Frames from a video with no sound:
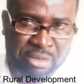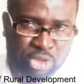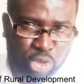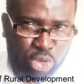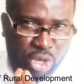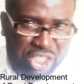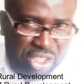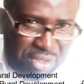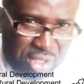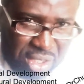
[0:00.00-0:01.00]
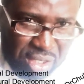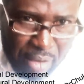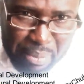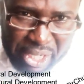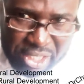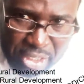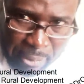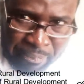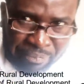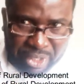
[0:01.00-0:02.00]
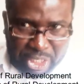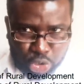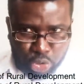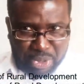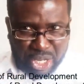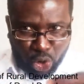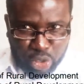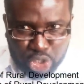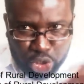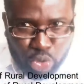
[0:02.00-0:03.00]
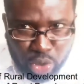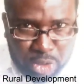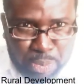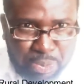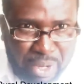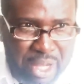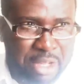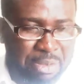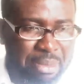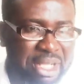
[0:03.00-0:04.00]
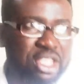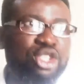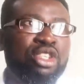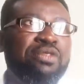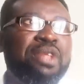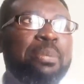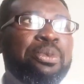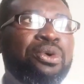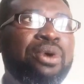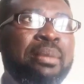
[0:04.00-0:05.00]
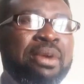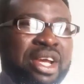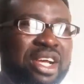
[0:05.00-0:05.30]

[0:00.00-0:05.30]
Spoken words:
So to achieve sustainability, there should be a continuous implementation of that program